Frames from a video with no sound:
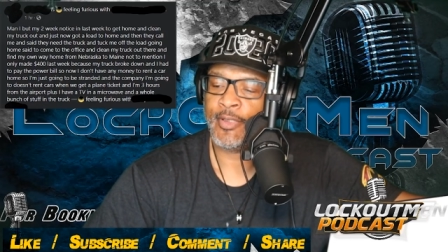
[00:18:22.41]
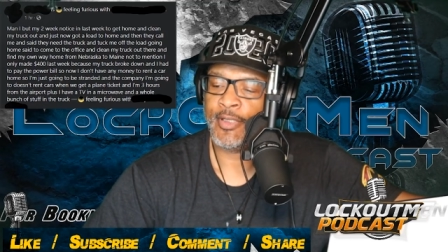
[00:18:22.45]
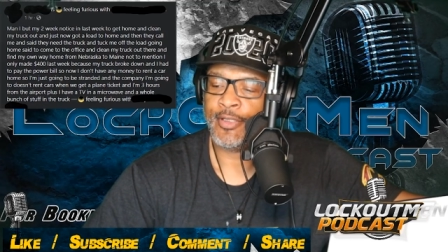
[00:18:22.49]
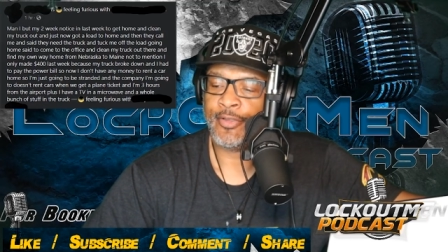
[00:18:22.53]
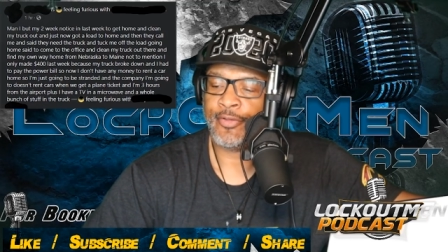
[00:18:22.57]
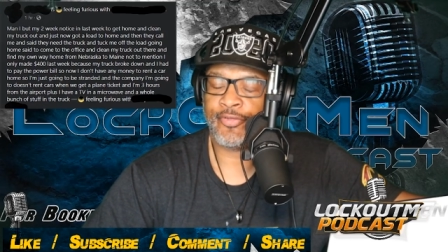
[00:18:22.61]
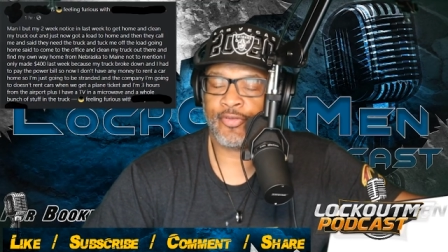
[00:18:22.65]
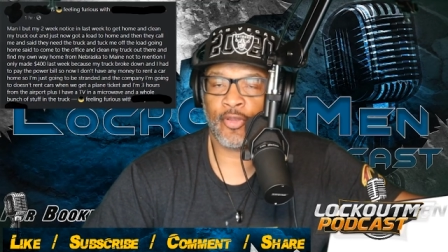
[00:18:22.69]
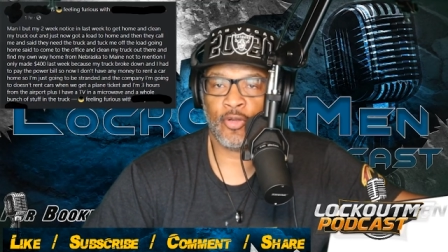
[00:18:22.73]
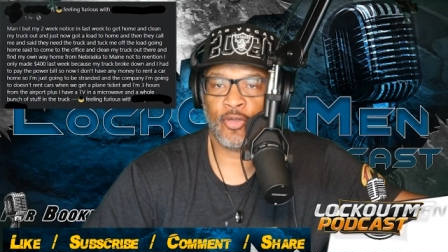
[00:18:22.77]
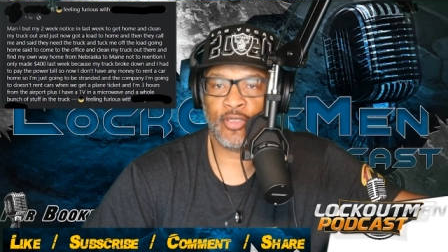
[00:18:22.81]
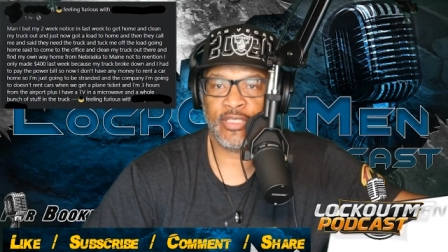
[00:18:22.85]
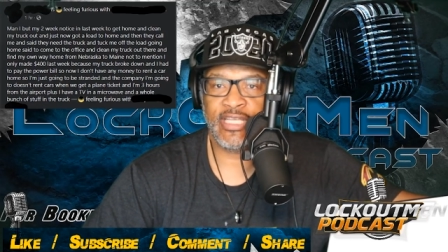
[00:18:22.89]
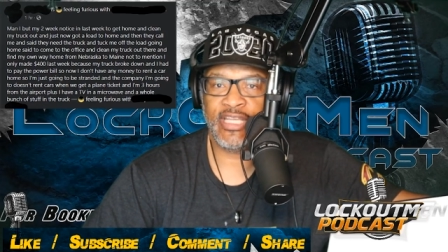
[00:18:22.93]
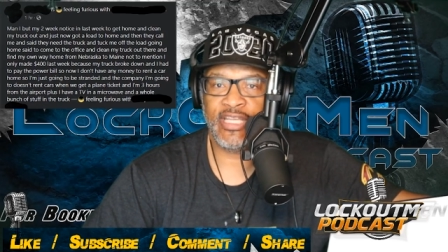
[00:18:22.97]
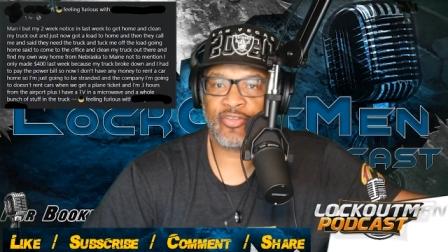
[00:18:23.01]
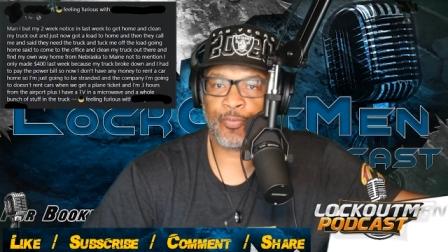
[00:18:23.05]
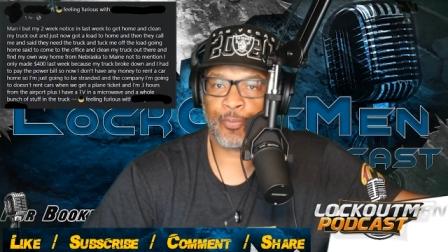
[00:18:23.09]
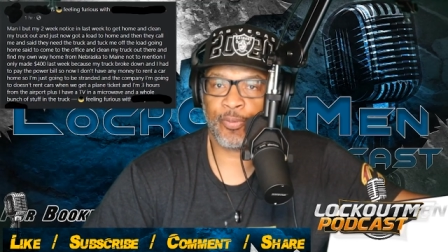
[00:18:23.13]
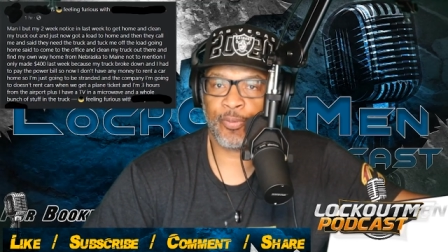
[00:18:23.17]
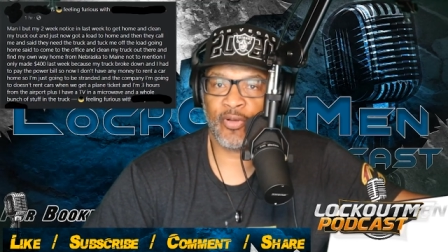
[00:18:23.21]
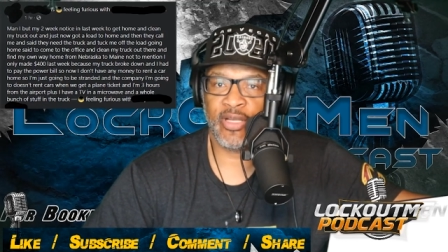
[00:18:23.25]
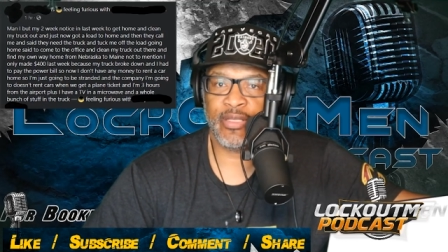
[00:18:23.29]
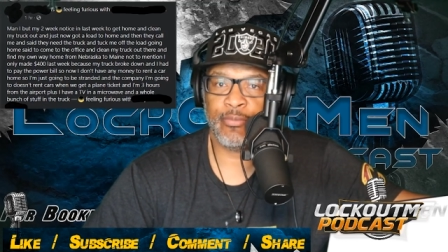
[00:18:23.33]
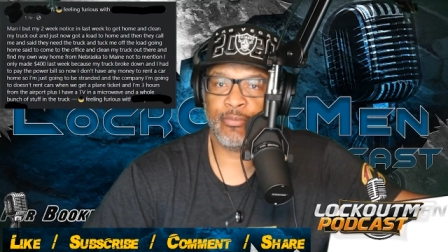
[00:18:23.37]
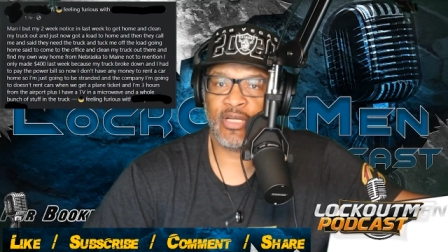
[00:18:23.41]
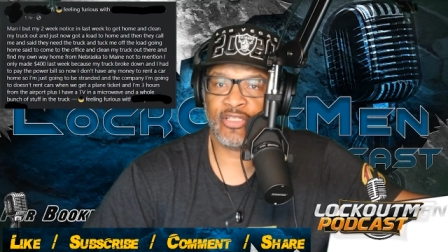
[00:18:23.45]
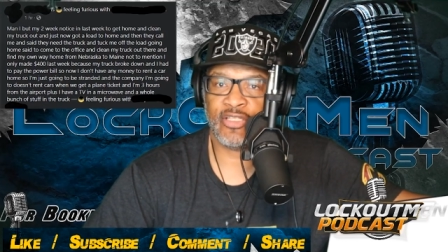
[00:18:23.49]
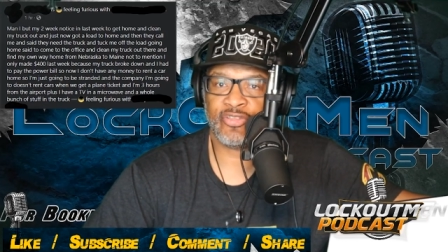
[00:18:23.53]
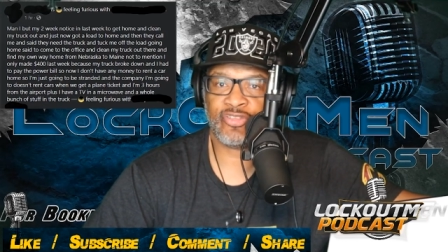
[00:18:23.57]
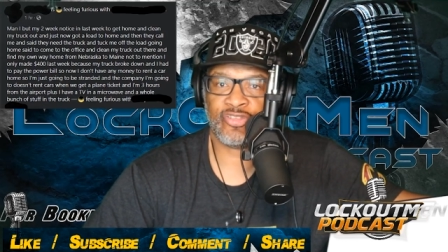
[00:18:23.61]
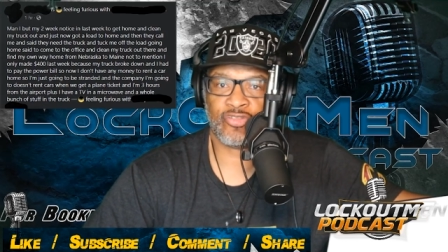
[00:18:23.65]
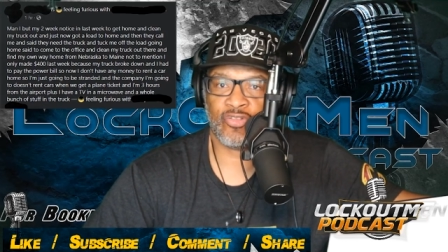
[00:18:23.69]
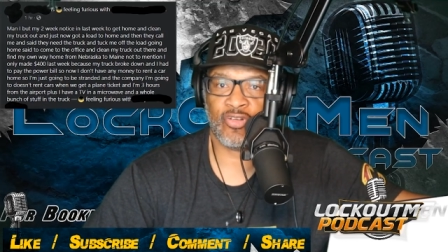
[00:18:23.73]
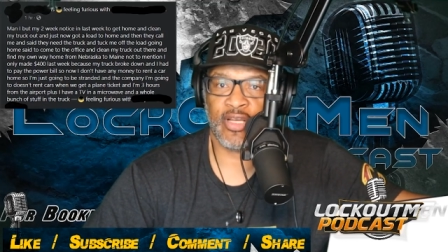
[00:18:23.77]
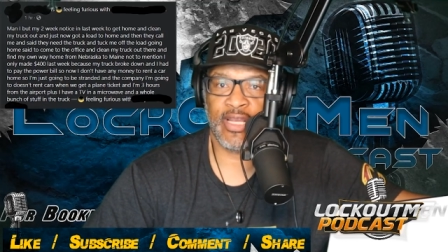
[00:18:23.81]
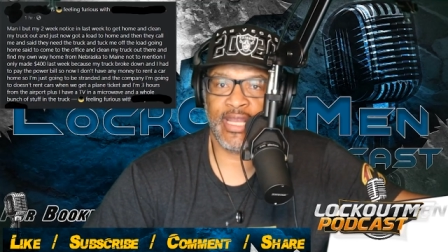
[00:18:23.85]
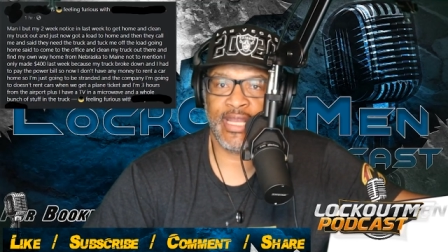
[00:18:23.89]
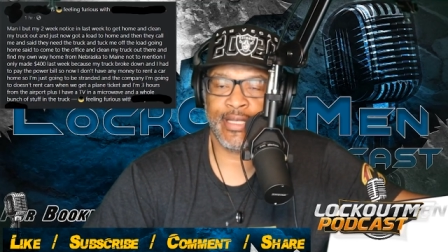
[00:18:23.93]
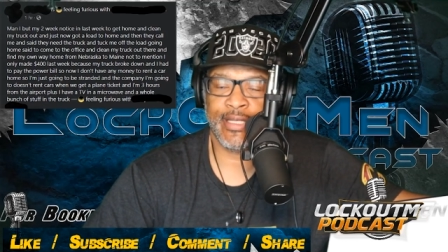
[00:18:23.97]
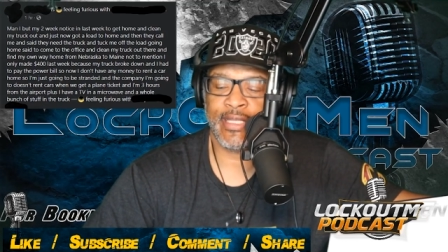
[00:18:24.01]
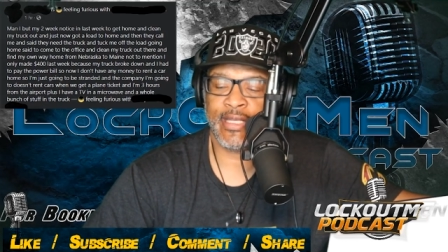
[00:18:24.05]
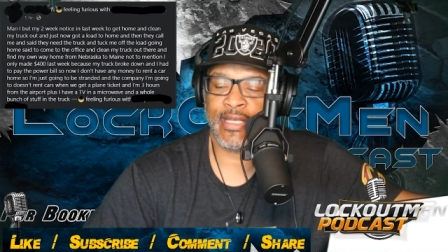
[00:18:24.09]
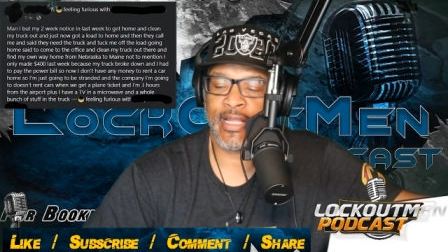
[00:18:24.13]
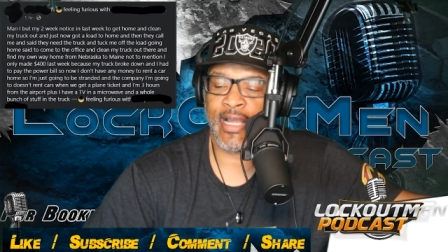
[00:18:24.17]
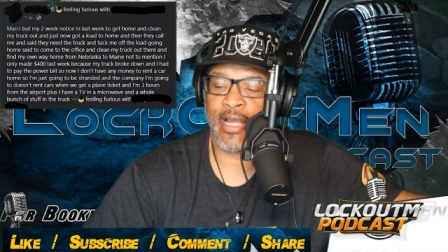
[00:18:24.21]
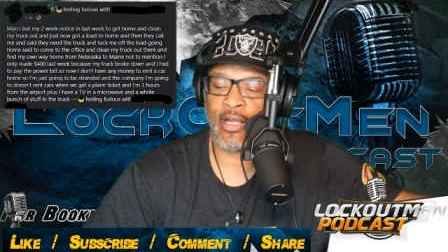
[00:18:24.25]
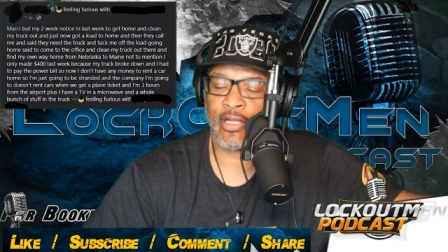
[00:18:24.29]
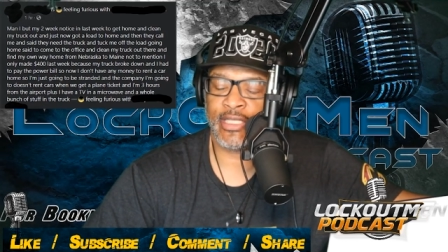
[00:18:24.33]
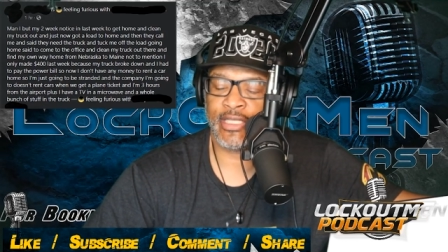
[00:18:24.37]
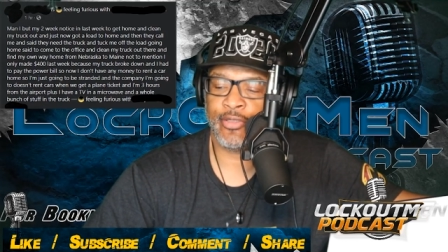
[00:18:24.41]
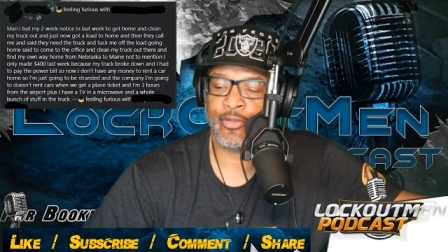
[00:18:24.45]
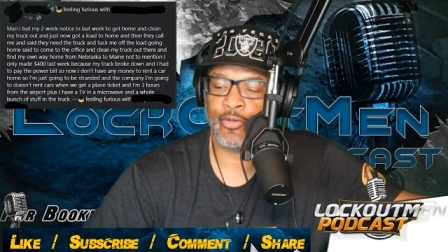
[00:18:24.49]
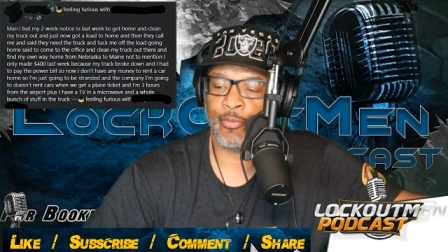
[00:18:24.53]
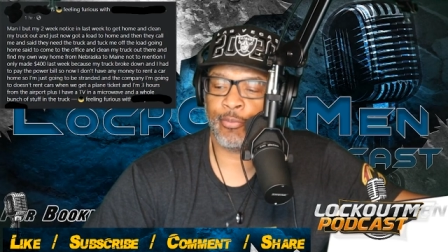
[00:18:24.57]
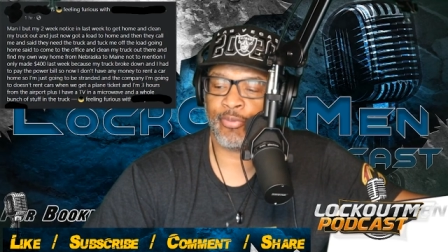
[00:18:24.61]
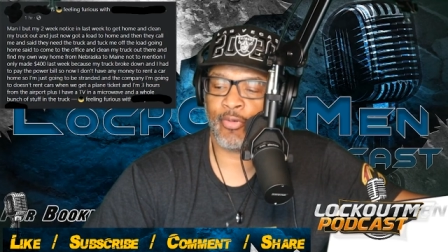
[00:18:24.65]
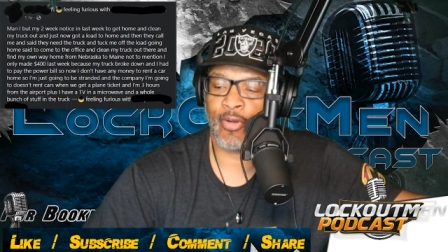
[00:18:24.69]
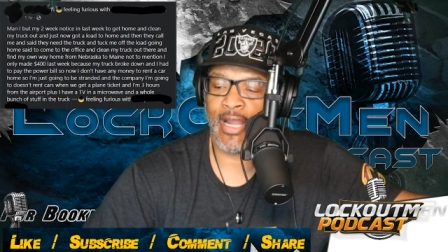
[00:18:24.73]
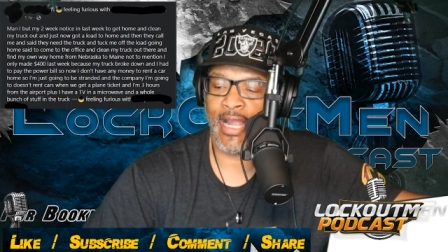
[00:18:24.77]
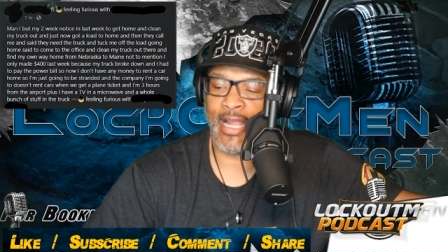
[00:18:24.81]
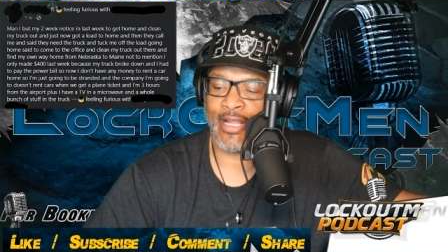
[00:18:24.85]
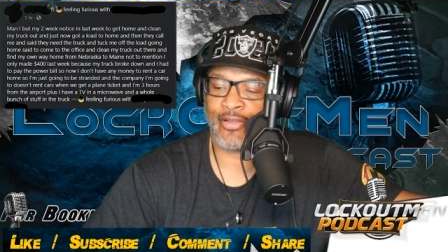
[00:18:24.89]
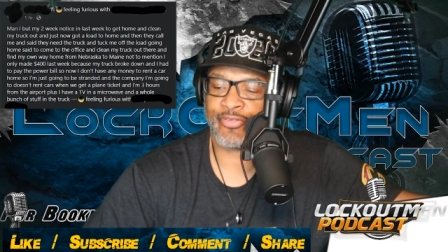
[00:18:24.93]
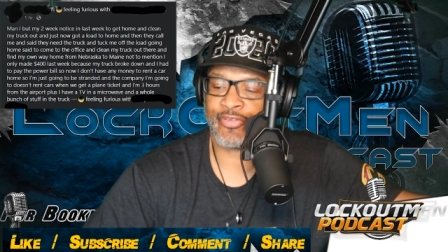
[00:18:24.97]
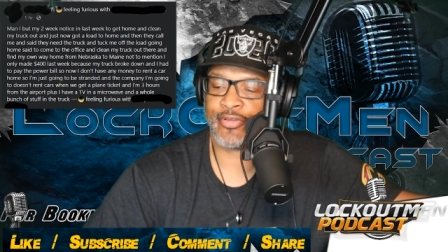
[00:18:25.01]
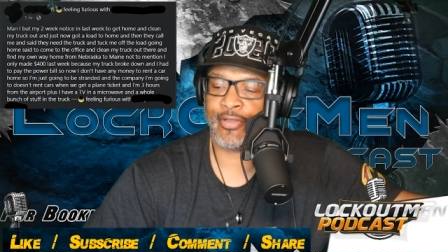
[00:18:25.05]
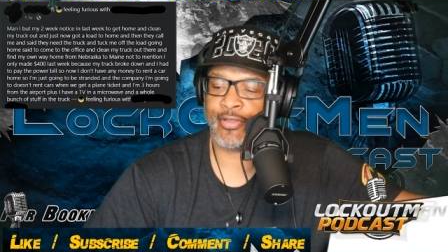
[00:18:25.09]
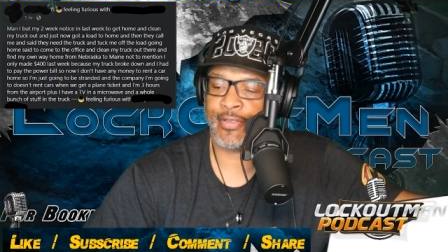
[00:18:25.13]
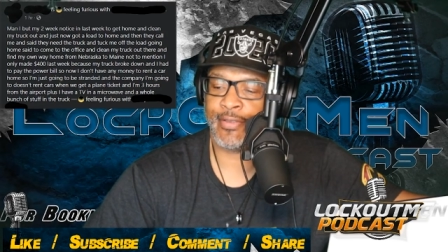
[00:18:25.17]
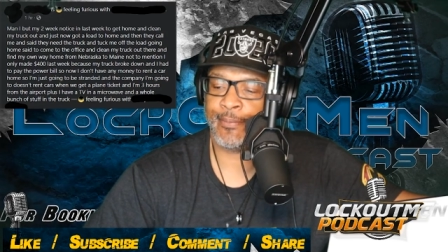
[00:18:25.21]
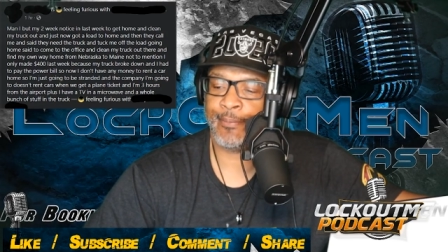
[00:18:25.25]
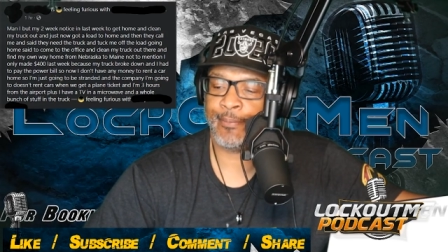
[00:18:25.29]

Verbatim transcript: so he's pretty much stranded out in Nebraska.